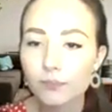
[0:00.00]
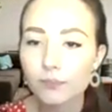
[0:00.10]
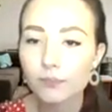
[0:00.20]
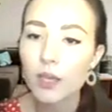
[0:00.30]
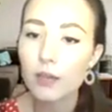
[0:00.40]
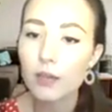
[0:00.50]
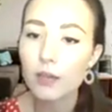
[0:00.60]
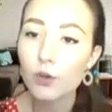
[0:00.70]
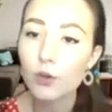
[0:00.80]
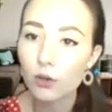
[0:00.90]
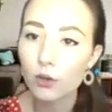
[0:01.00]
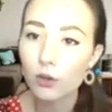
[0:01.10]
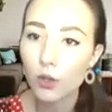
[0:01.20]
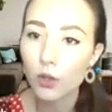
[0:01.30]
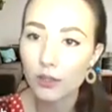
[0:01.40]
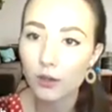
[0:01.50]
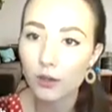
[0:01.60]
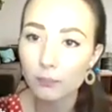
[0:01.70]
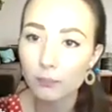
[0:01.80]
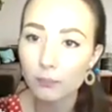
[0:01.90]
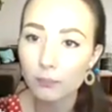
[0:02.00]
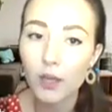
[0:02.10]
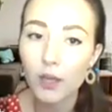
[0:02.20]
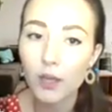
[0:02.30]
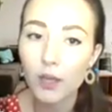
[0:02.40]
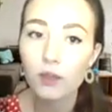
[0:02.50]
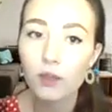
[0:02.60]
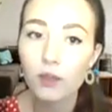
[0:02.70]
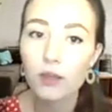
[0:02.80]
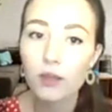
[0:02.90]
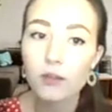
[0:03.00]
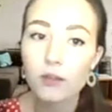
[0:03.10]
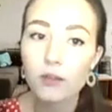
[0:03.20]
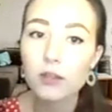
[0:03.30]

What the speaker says: If you're not on low income, then the